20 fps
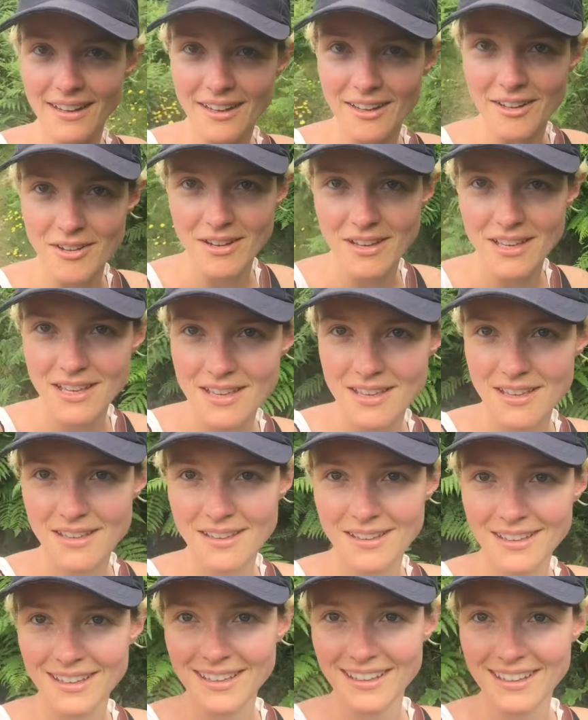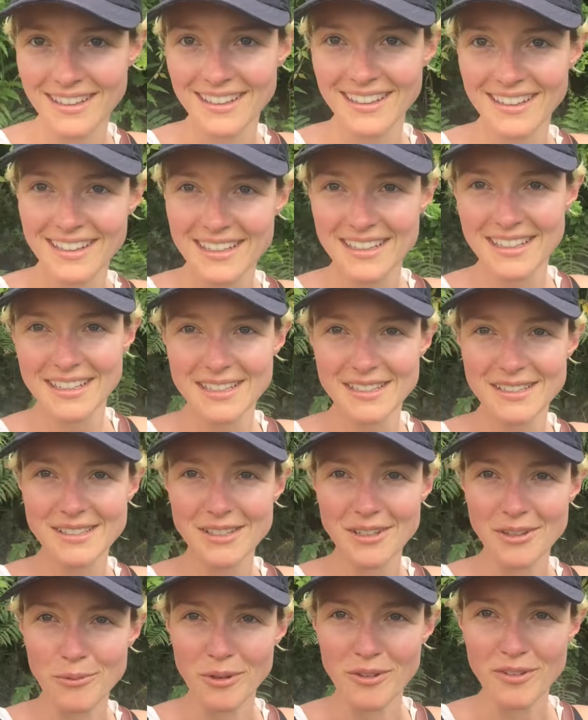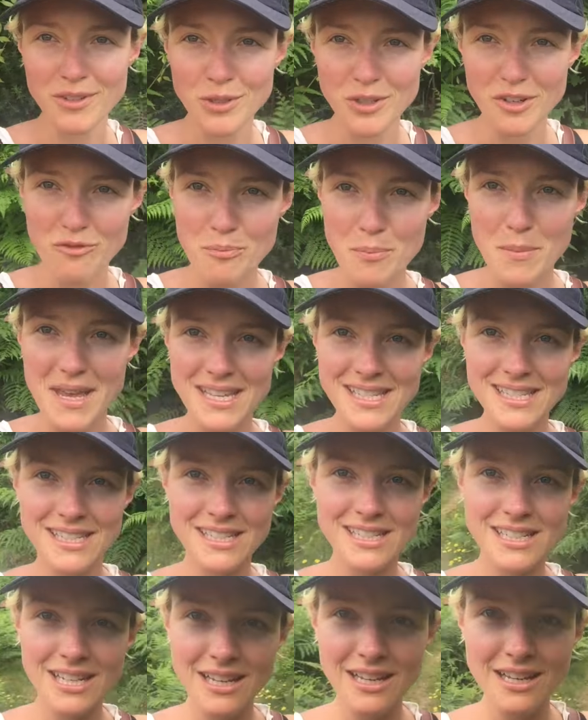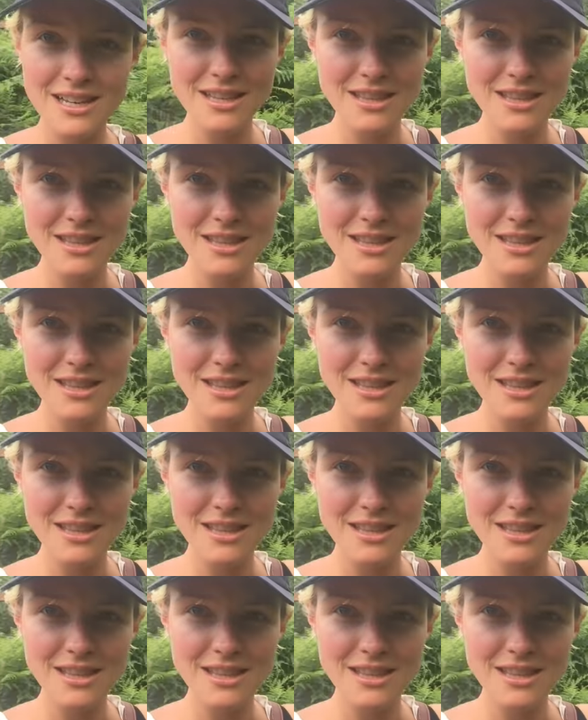So we've sort of missed